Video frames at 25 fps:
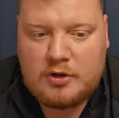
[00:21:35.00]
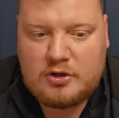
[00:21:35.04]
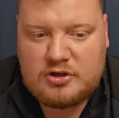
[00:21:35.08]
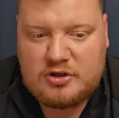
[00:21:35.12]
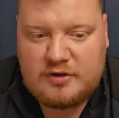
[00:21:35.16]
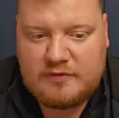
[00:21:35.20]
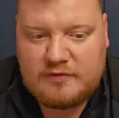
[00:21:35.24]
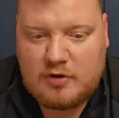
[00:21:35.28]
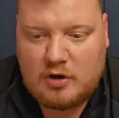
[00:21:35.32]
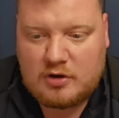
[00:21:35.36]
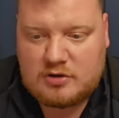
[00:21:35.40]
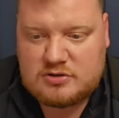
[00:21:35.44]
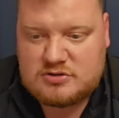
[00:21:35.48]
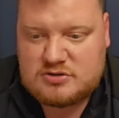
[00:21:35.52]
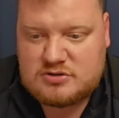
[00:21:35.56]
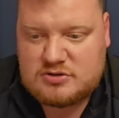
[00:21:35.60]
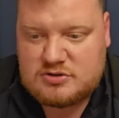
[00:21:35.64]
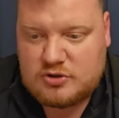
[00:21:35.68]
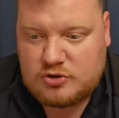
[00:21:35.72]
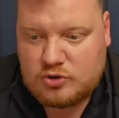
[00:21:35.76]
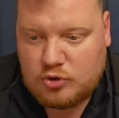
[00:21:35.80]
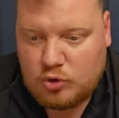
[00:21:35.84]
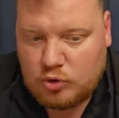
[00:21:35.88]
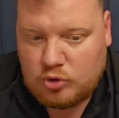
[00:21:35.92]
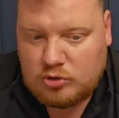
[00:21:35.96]
You've got
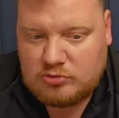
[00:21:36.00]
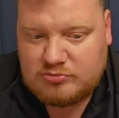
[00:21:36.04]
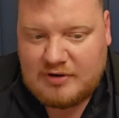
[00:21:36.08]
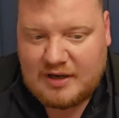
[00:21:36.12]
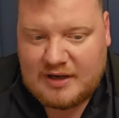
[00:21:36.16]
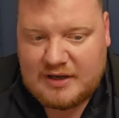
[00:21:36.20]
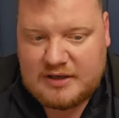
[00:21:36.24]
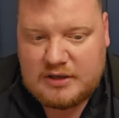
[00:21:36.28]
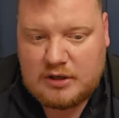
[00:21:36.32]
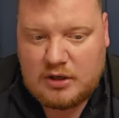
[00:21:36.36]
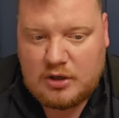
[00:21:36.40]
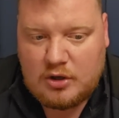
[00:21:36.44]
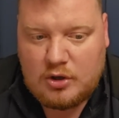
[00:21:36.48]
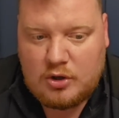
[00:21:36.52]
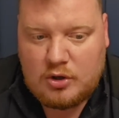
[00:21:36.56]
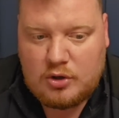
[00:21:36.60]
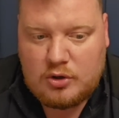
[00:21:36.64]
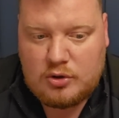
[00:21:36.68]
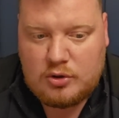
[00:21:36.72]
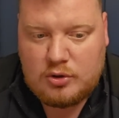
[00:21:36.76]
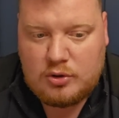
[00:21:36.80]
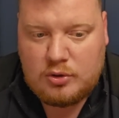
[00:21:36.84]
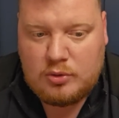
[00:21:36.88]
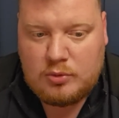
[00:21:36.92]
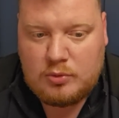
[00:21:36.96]
Decore,
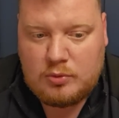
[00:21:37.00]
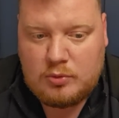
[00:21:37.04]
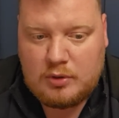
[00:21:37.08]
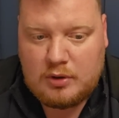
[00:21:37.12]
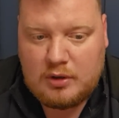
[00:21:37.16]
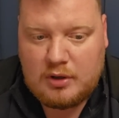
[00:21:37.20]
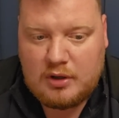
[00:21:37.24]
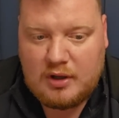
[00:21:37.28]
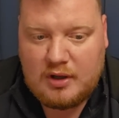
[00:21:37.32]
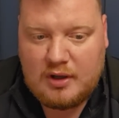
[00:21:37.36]
who...